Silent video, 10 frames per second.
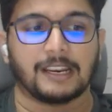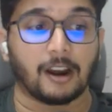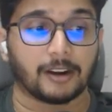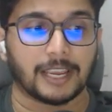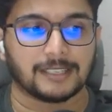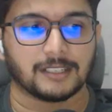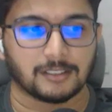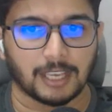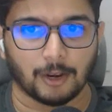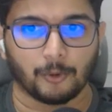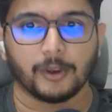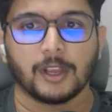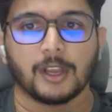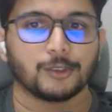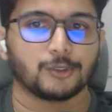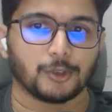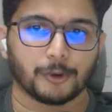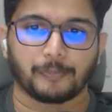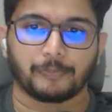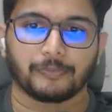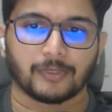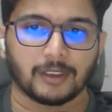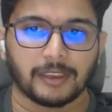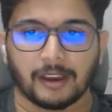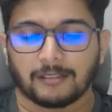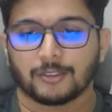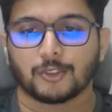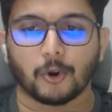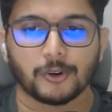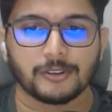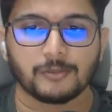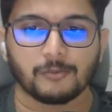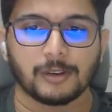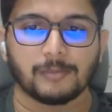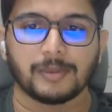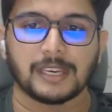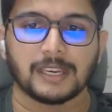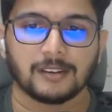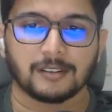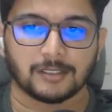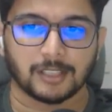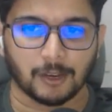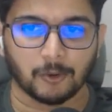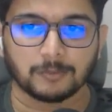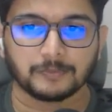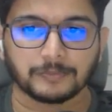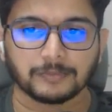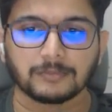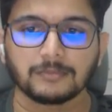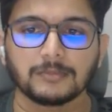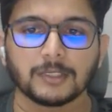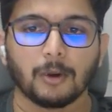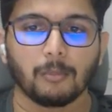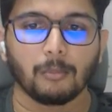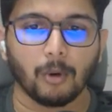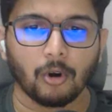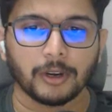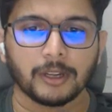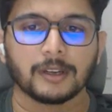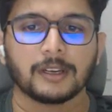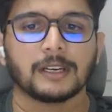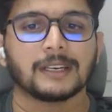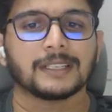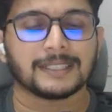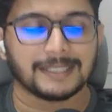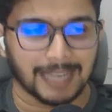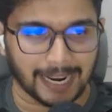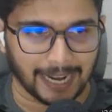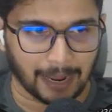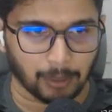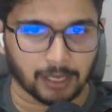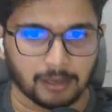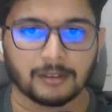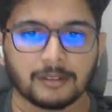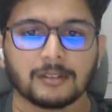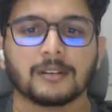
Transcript: In our case, it's Xano. So yeah, source will be Xano Mod dynamic.